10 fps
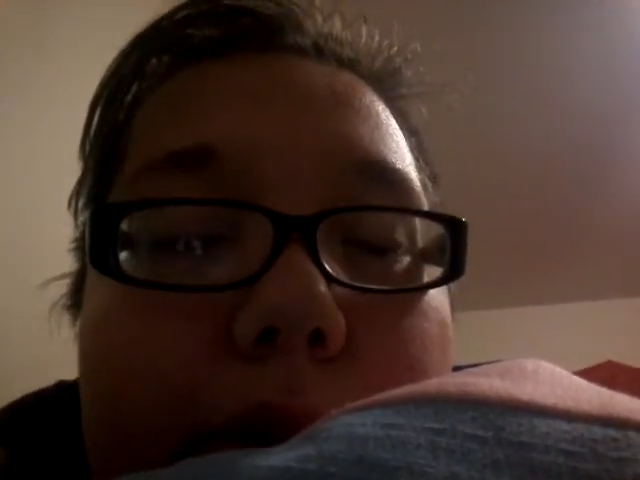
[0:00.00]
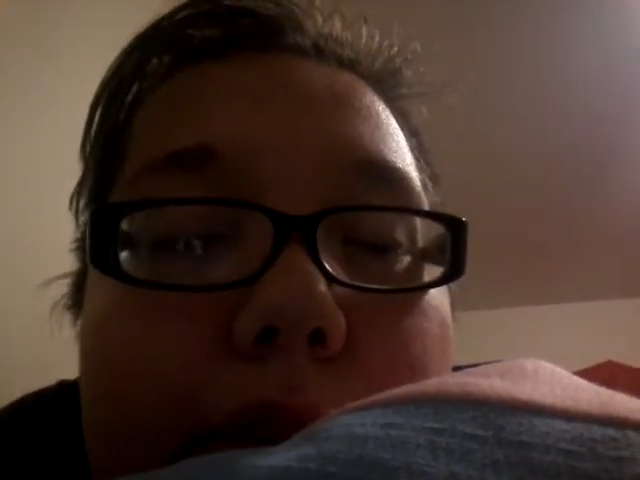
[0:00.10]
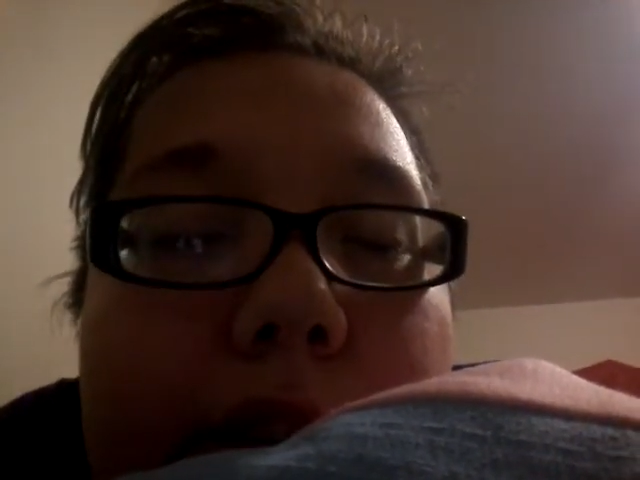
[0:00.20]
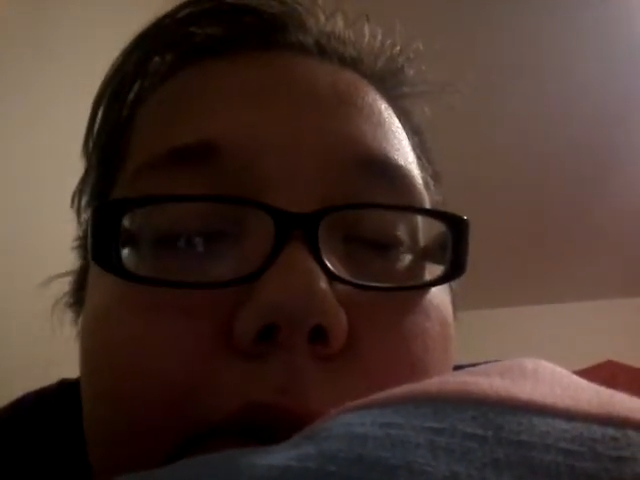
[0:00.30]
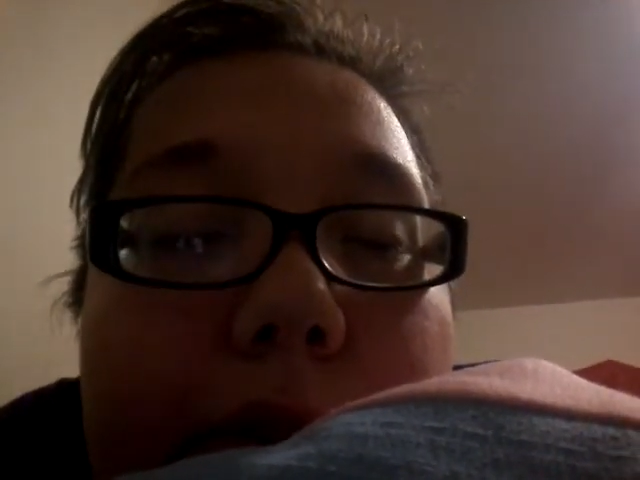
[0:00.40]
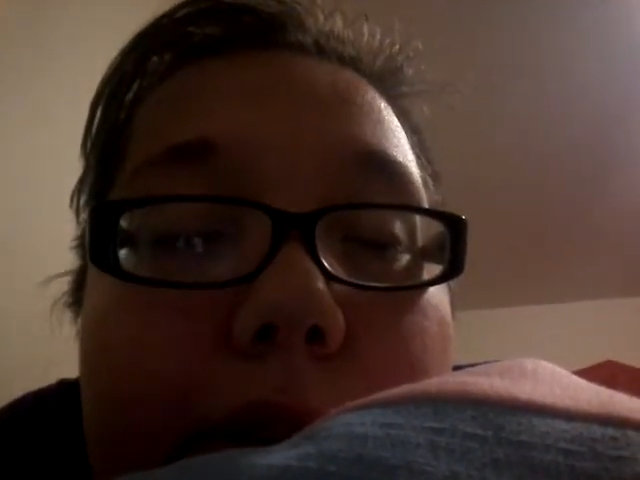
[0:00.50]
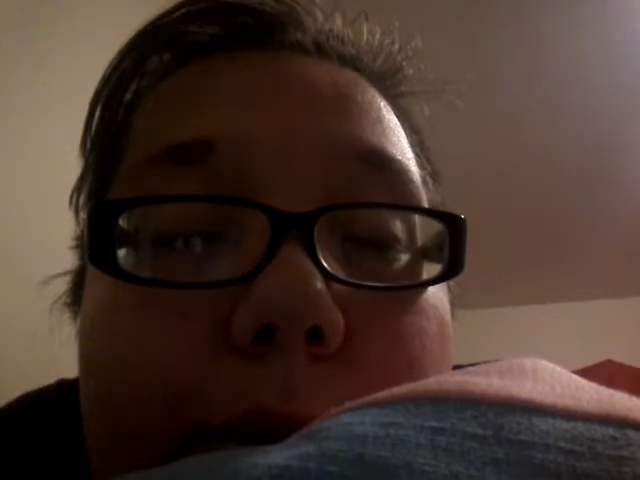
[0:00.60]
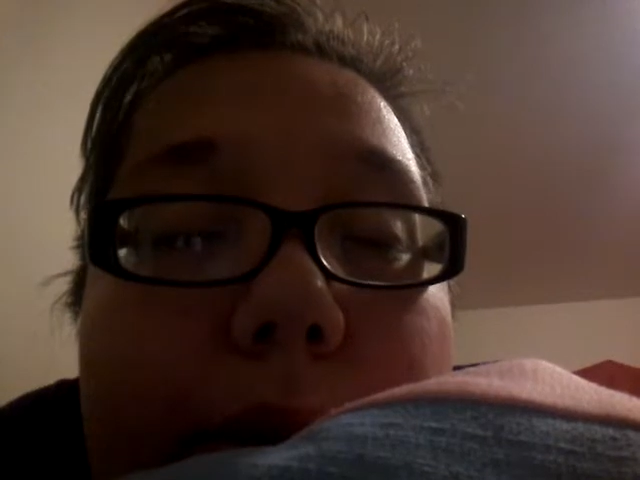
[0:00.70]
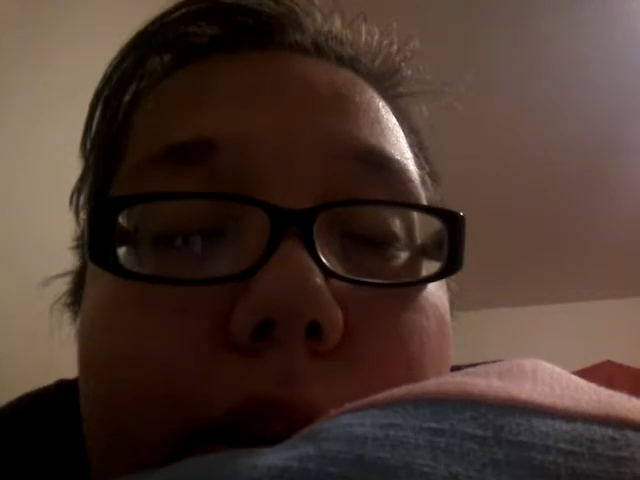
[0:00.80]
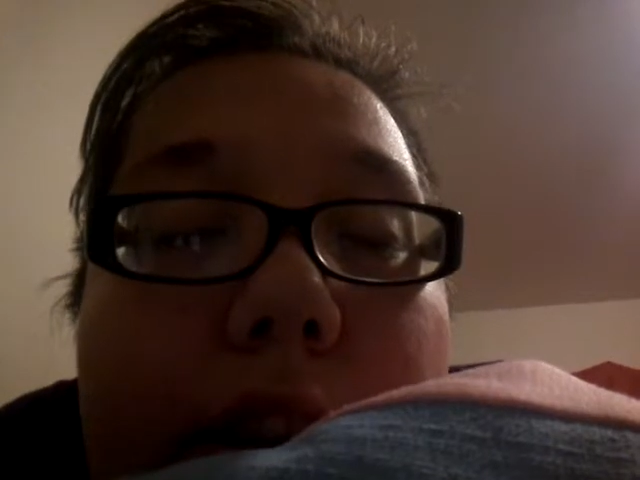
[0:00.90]
sniffling.
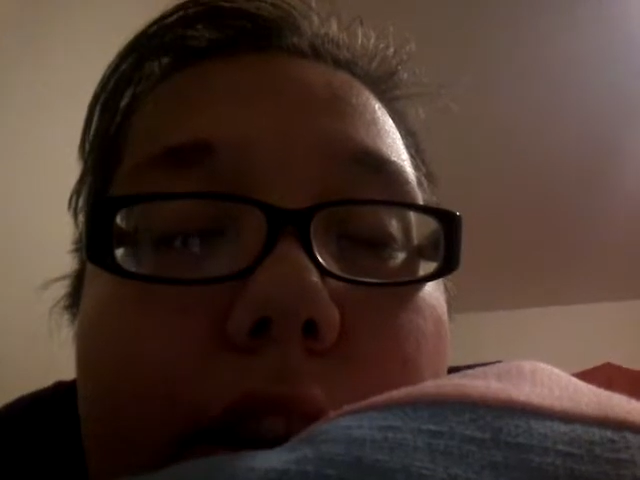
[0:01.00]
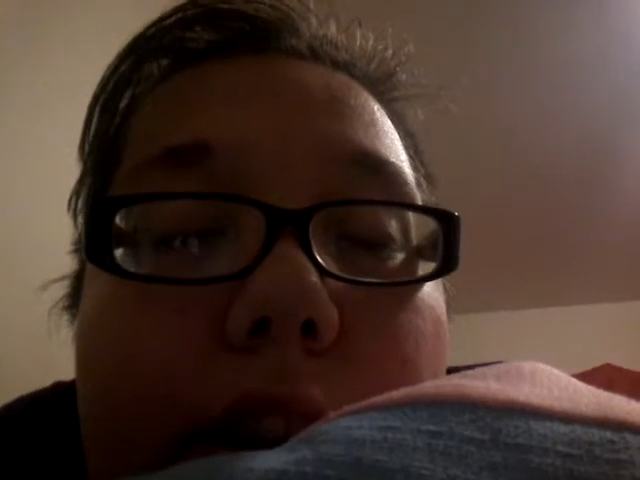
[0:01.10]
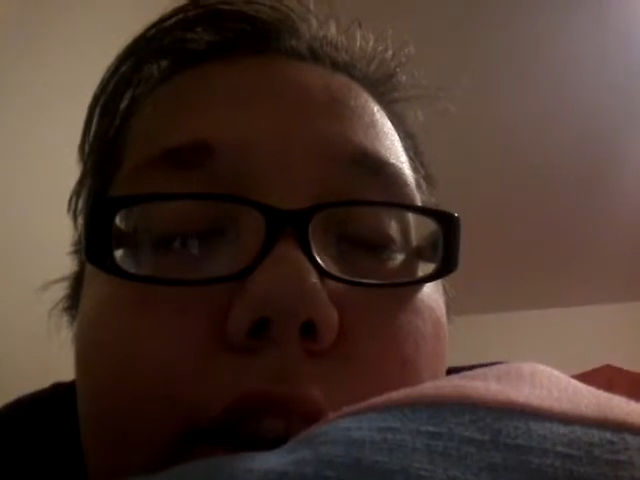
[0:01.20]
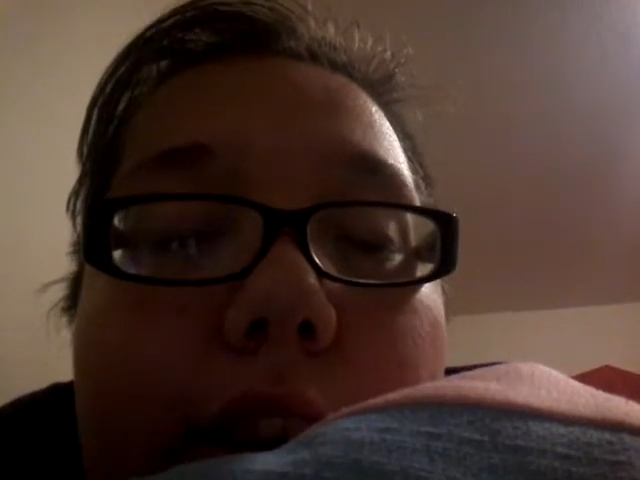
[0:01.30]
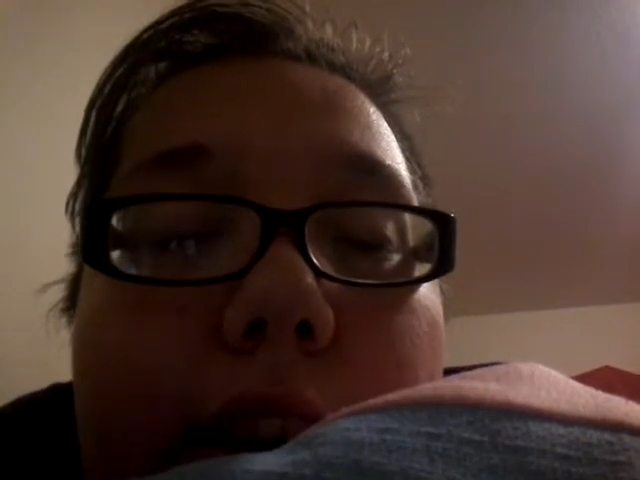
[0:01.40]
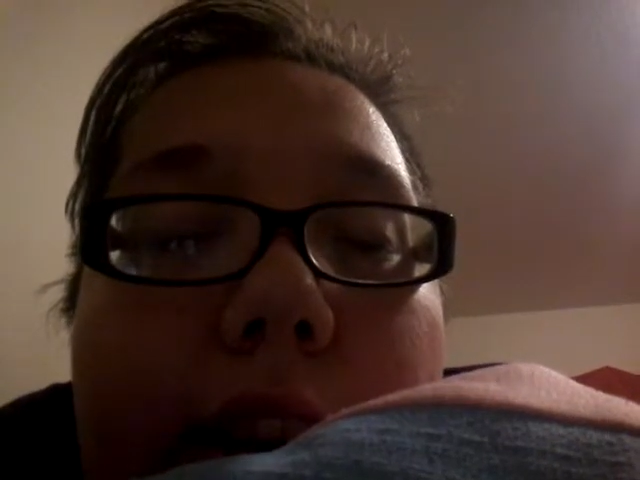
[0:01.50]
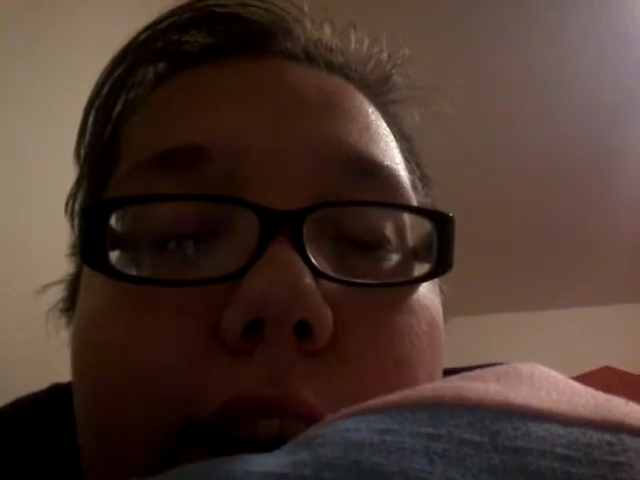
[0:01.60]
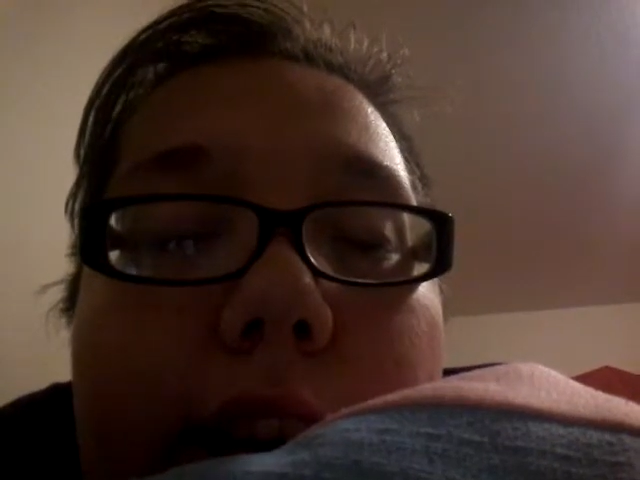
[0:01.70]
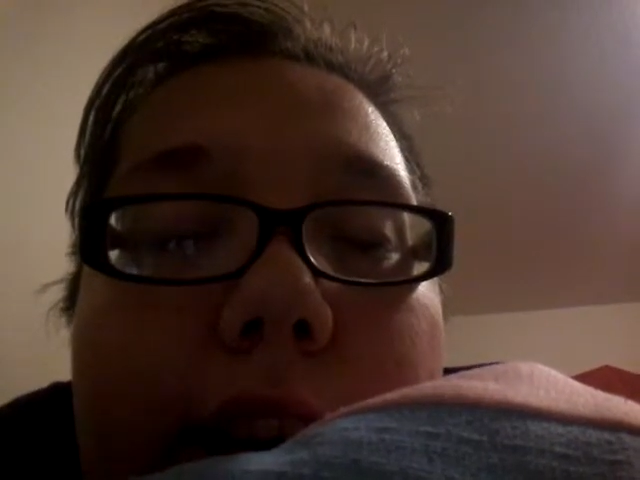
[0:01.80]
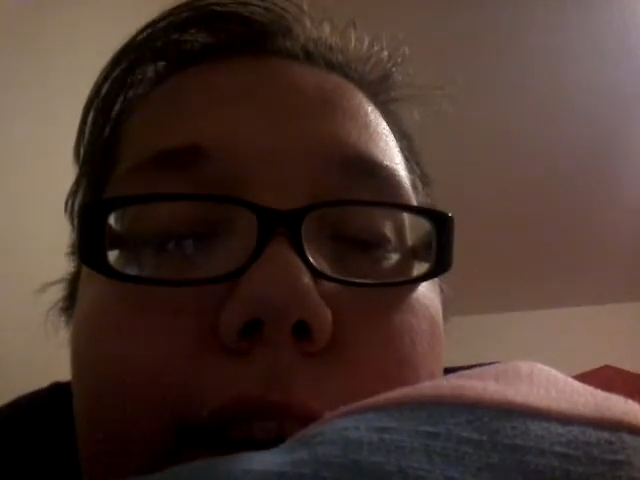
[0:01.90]

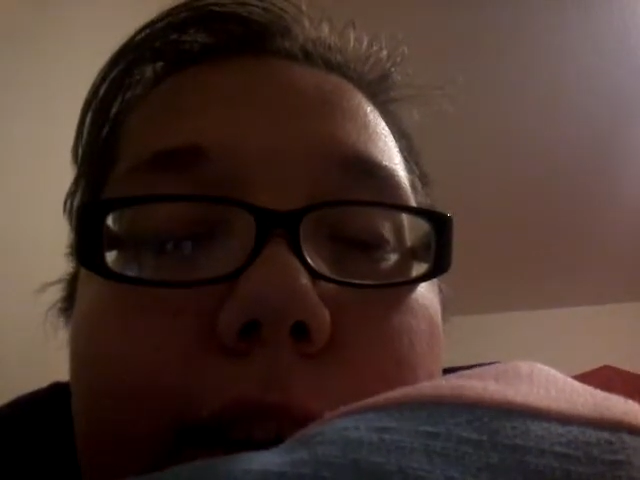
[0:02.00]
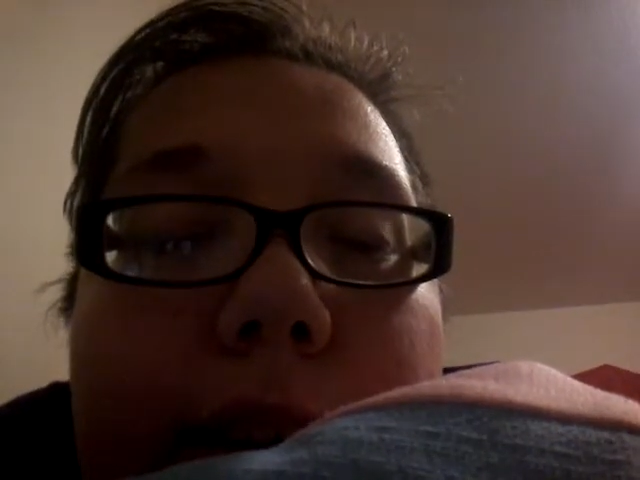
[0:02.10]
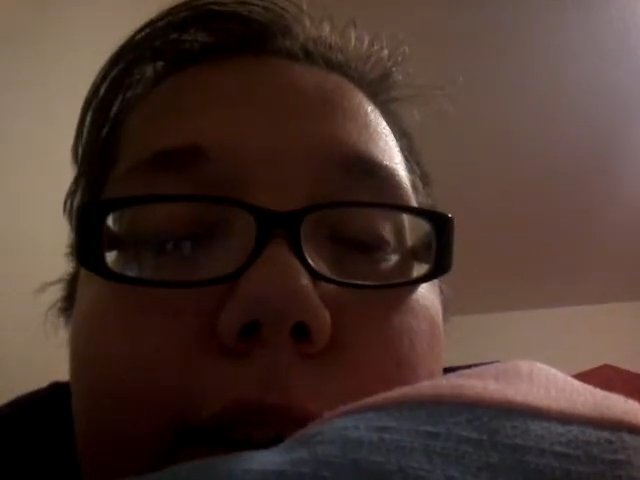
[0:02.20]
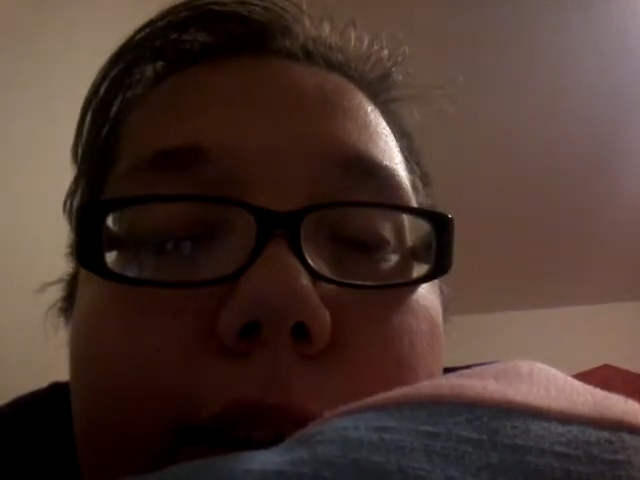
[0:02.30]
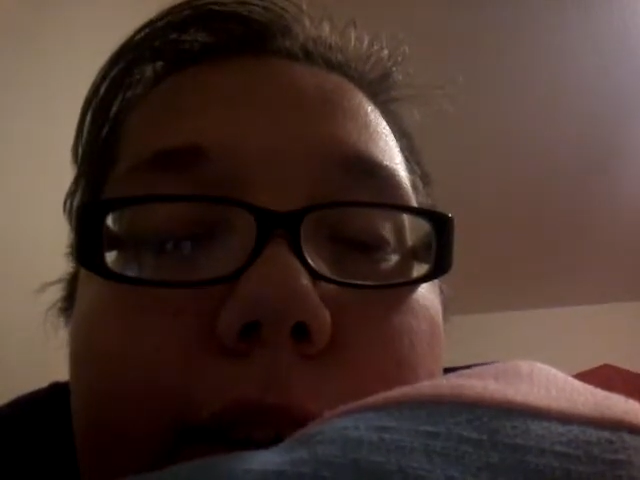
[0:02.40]
I